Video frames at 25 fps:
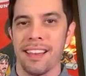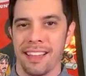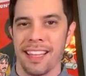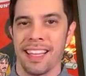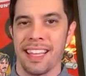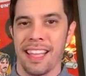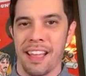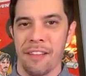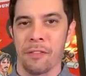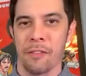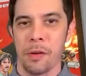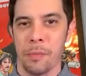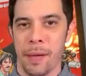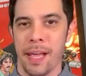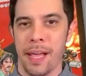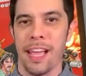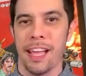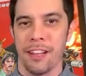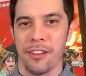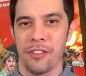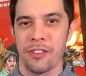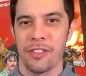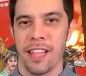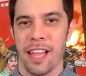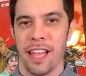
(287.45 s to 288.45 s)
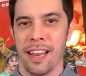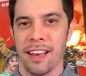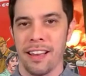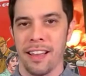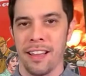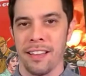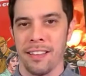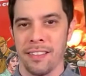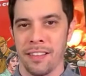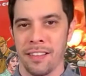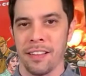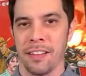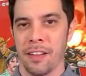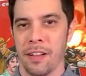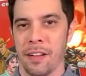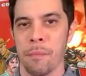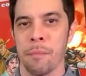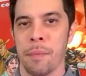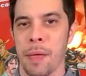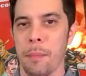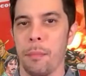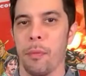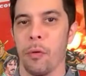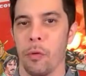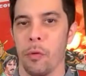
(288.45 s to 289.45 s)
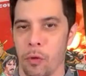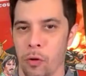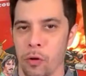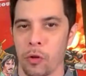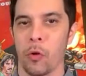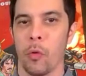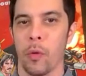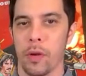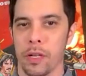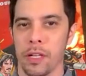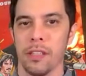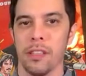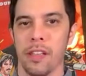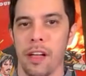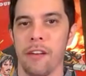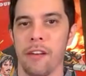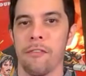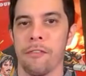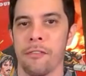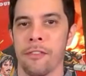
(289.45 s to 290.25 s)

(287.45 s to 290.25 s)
every page that people are going to love.